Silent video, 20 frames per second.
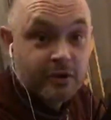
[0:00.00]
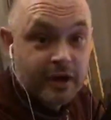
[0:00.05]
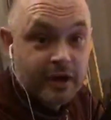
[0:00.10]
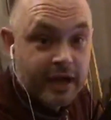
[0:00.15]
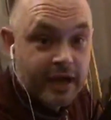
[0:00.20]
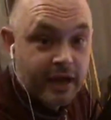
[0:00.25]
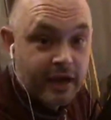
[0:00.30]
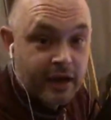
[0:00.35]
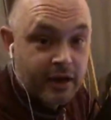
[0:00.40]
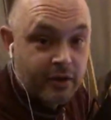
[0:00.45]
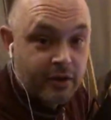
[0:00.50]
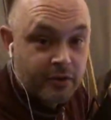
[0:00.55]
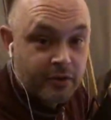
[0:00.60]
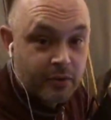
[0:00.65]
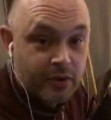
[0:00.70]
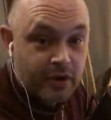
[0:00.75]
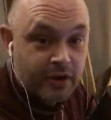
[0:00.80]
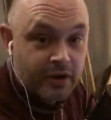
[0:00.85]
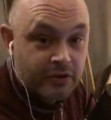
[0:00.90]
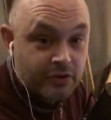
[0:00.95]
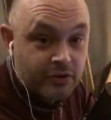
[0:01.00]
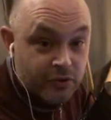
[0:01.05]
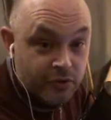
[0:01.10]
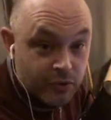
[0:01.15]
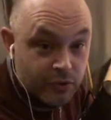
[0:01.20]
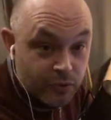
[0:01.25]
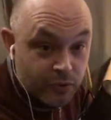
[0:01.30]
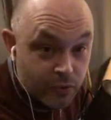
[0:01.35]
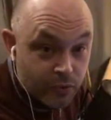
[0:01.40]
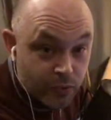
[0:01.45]
How do I
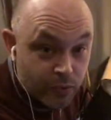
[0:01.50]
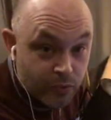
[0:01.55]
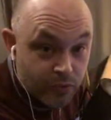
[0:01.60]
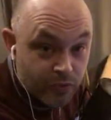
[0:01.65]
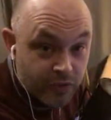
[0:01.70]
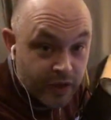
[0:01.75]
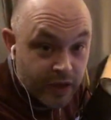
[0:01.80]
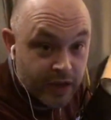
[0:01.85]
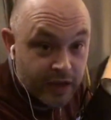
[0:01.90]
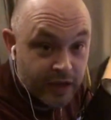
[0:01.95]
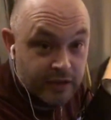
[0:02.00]
do that?